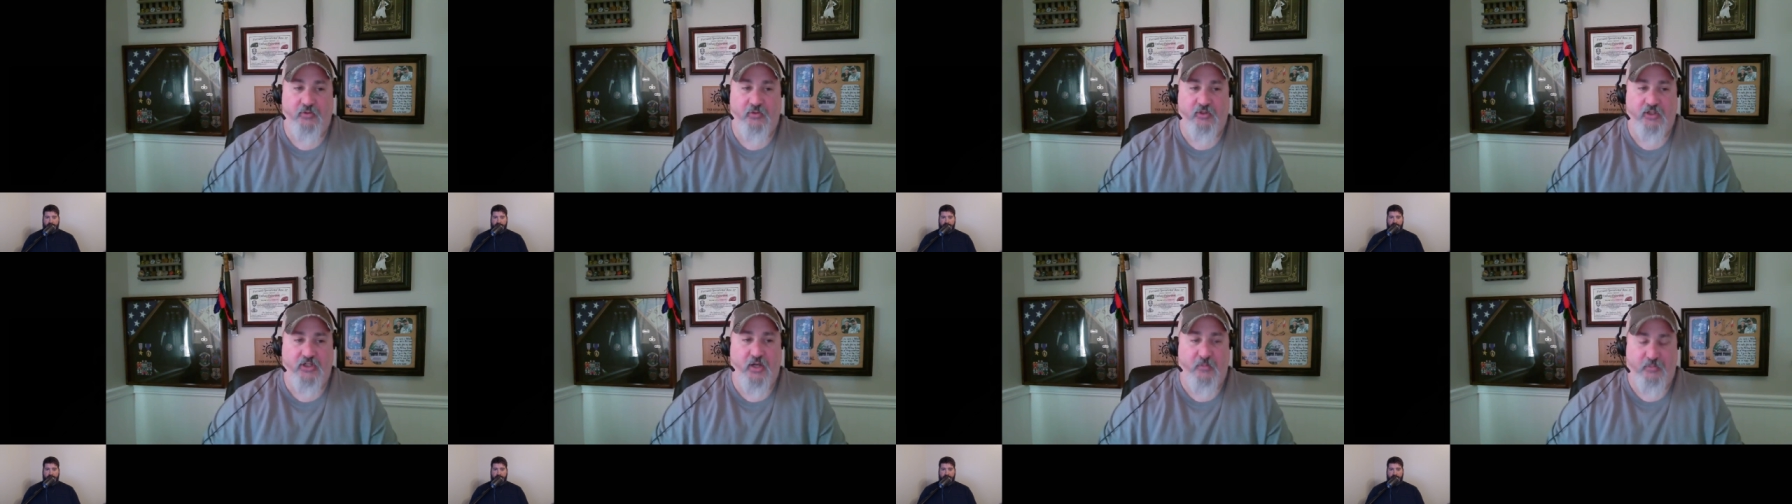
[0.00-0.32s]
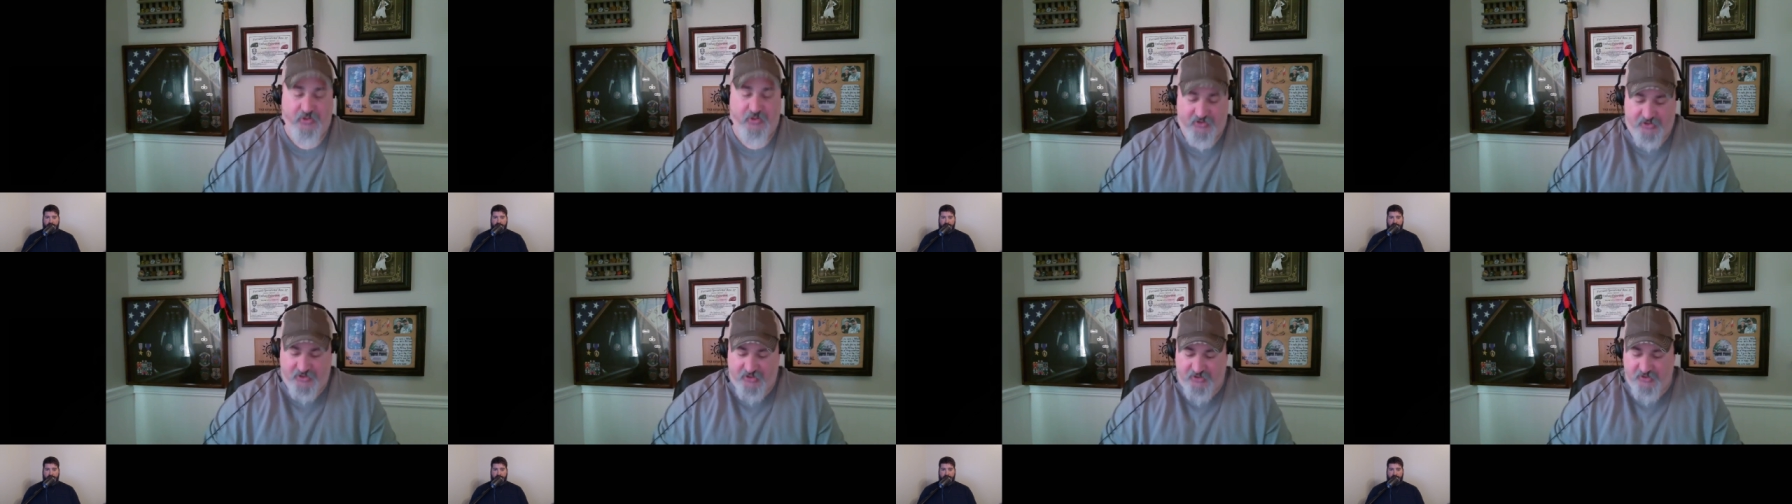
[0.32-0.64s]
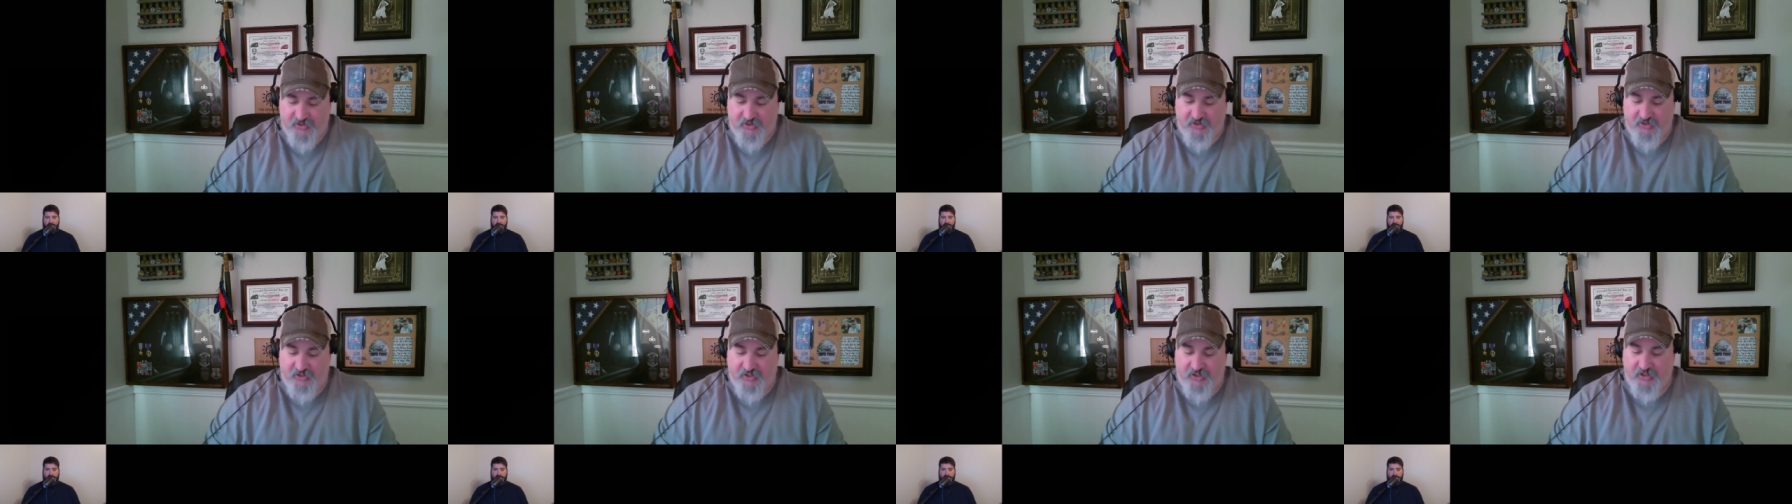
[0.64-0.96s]
were a couple
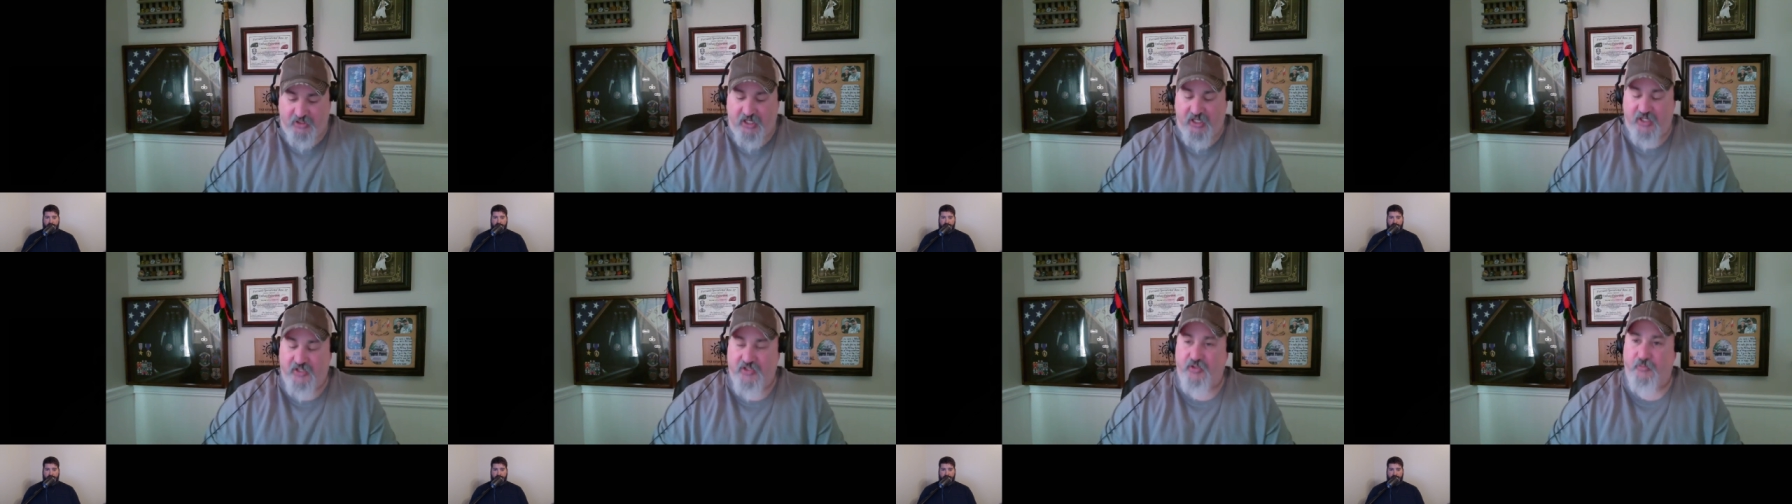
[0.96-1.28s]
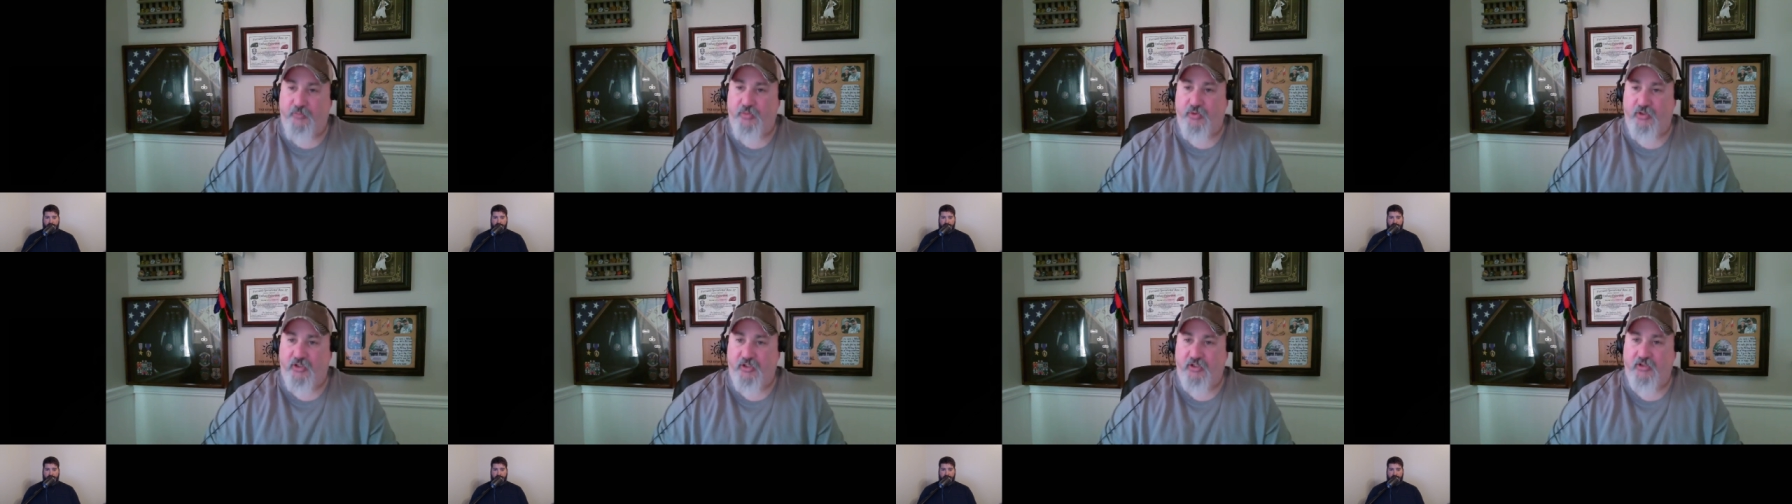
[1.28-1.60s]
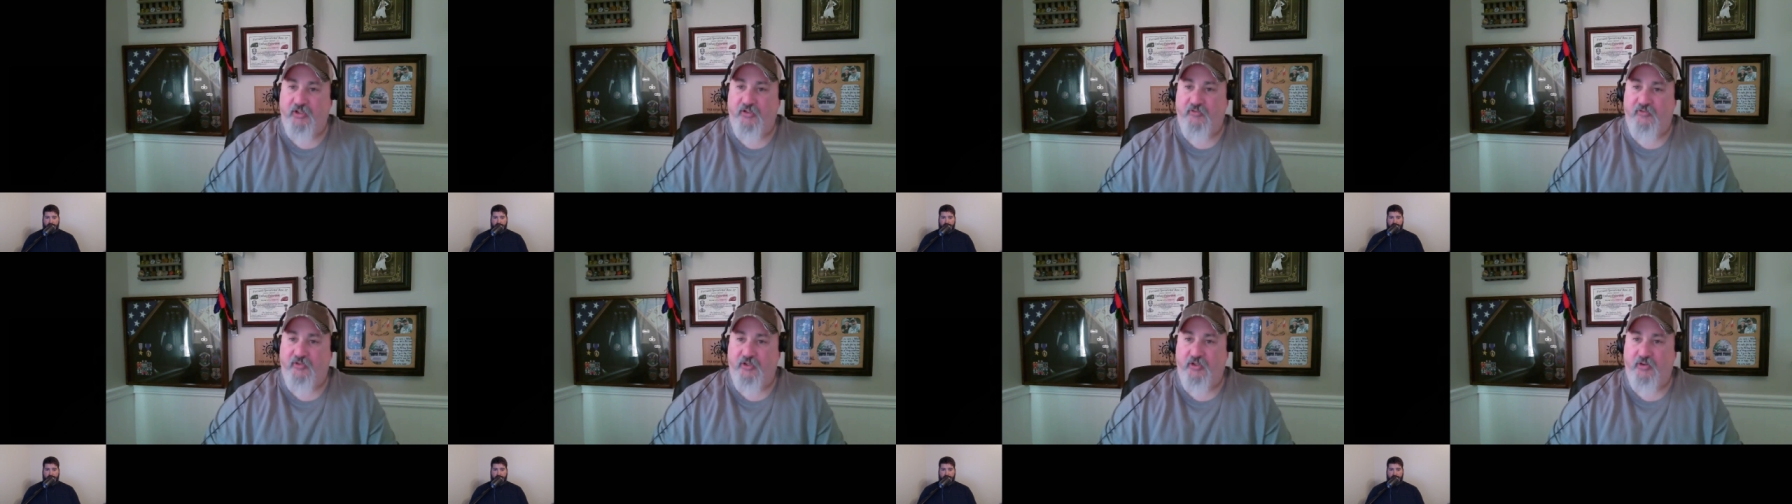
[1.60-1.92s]
CCT guys supporting
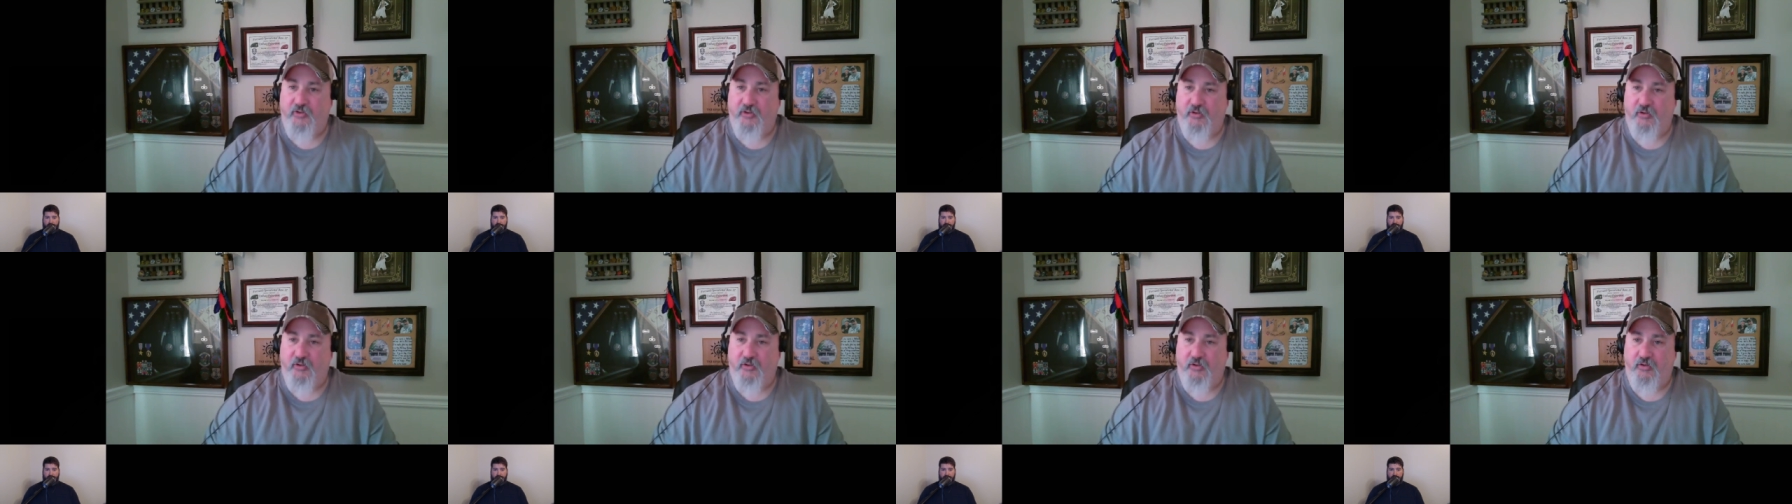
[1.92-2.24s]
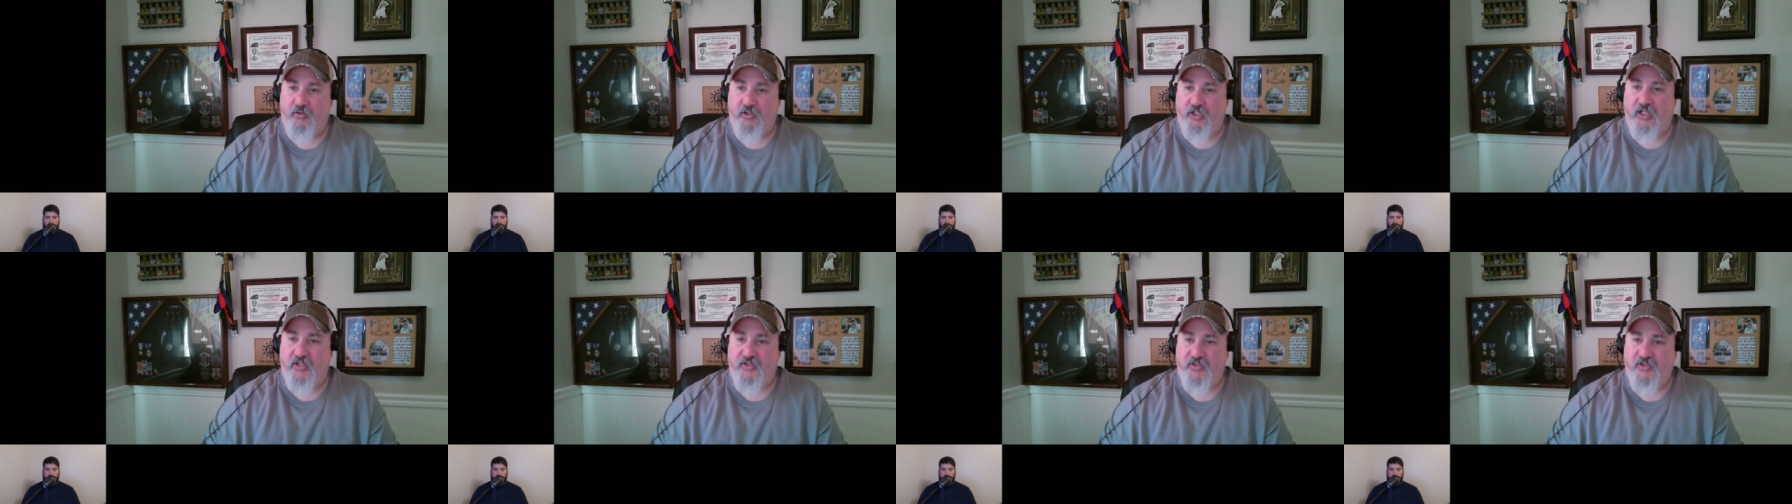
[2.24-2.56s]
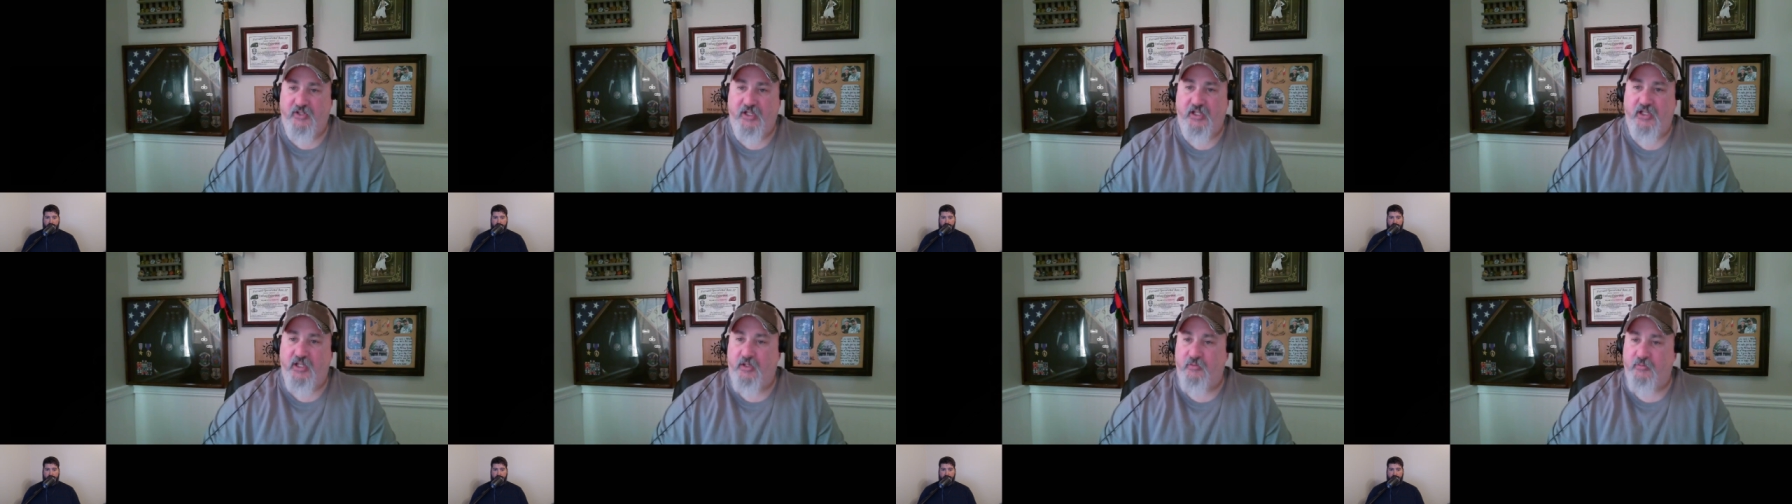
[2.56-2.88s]
different ODAs.
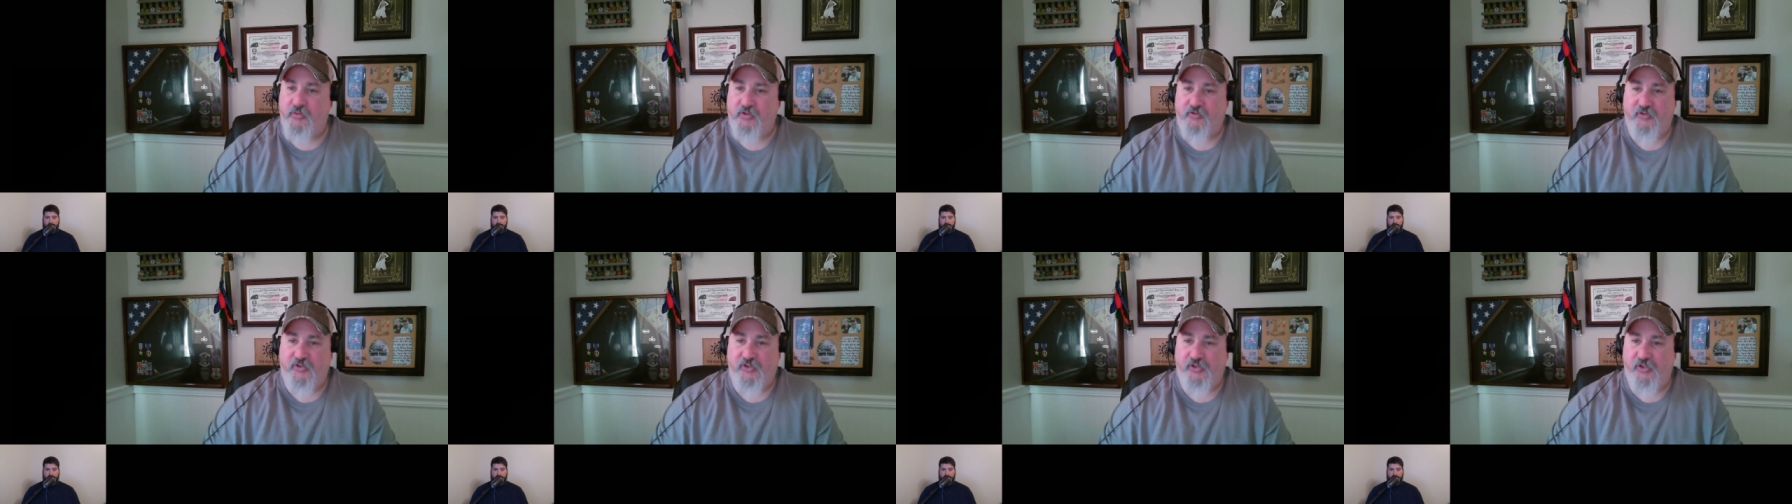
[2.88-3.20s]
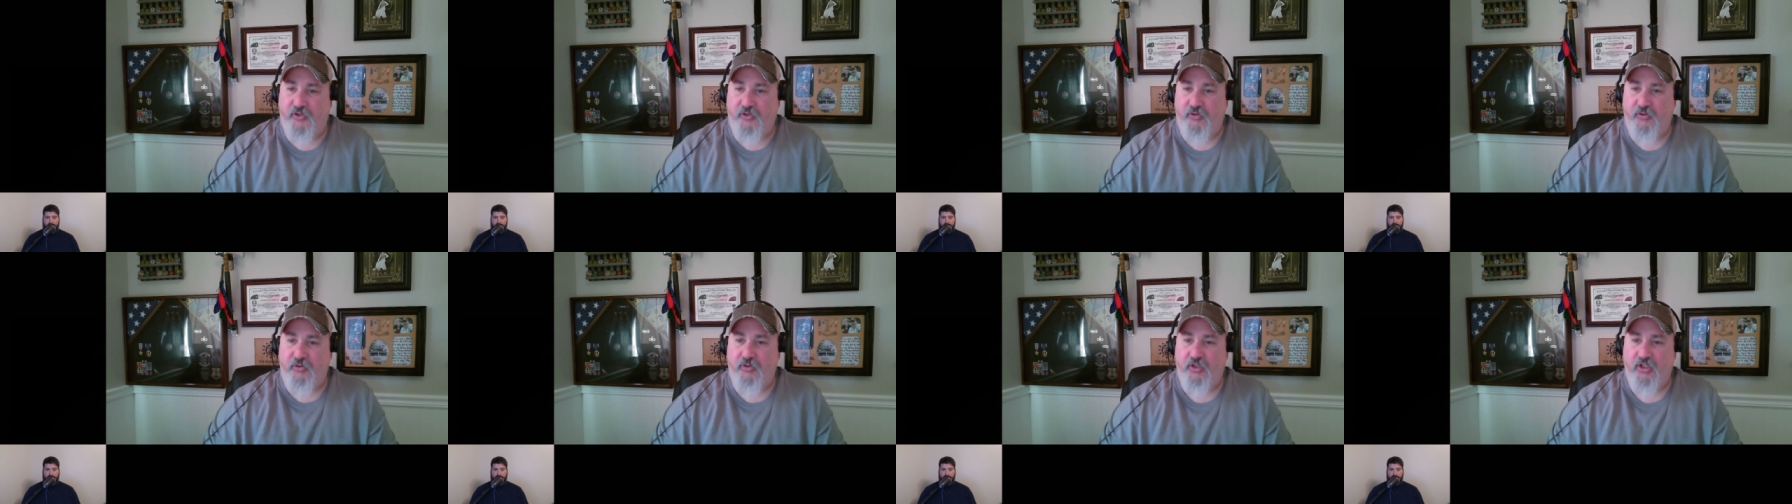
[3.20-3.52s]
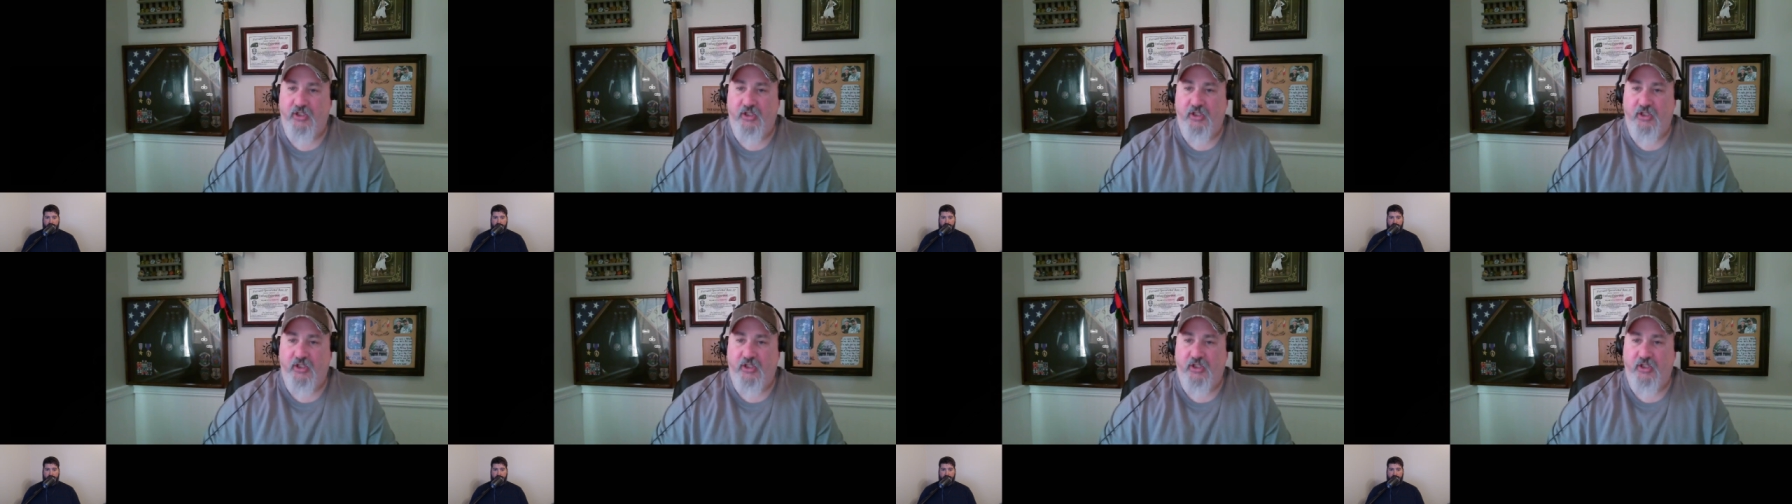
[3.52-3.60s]
They came over to,